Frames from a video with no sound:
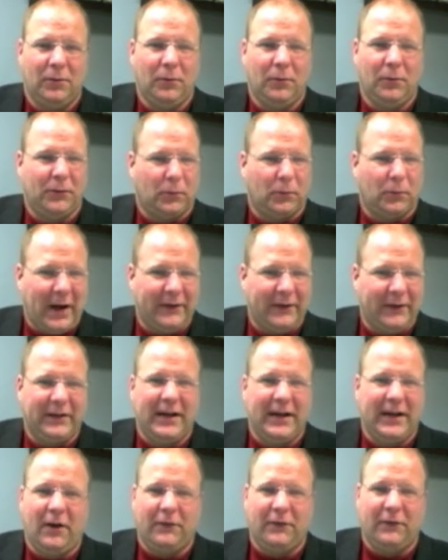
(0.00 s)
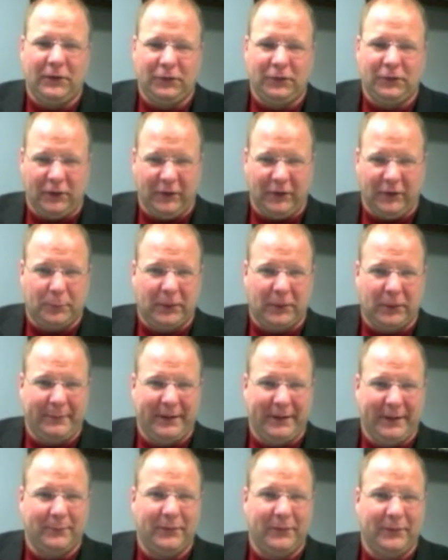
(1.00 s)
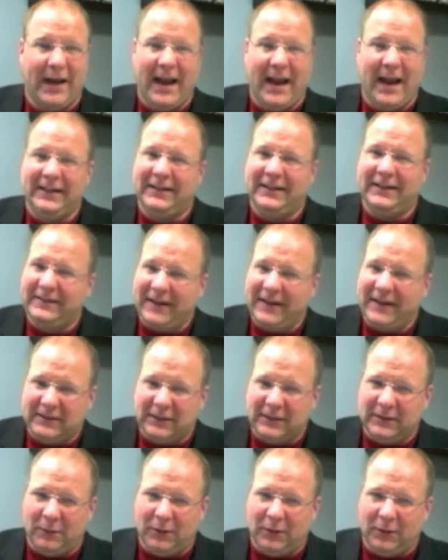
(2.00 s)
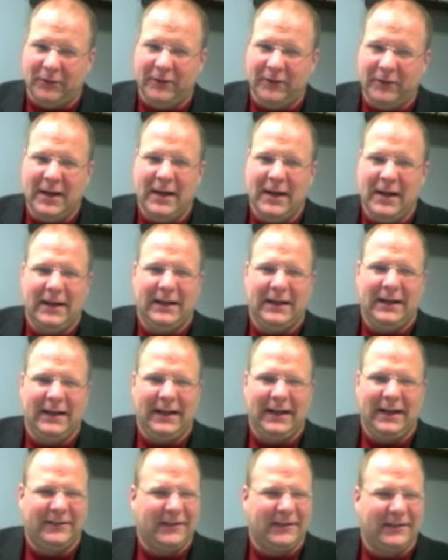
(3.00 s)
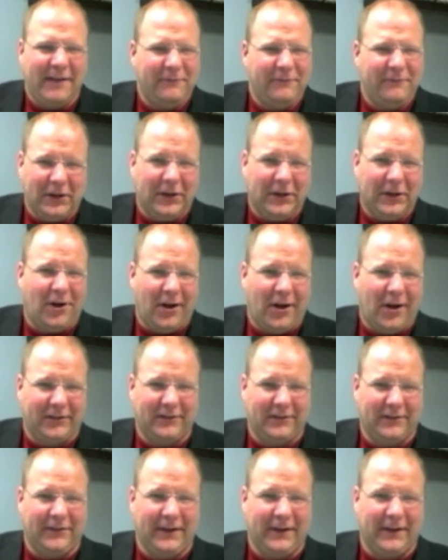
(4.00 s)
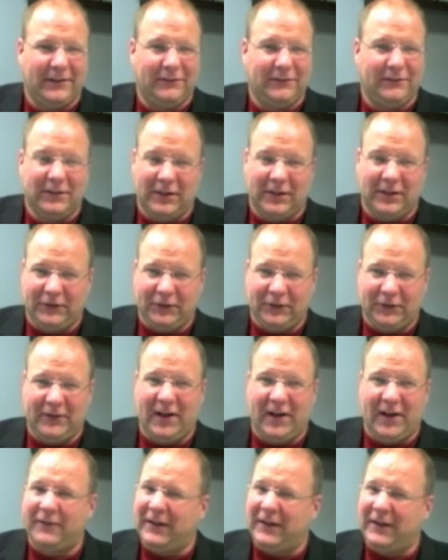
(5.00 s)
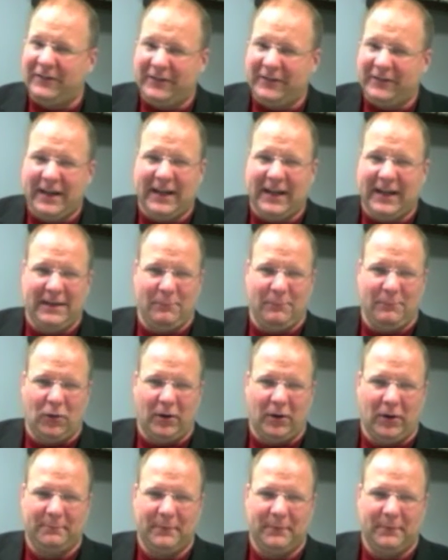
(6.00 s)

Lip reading: With rising health insurance premiums and deductibles, it's not very cost-effective to let yourself get sick anymore.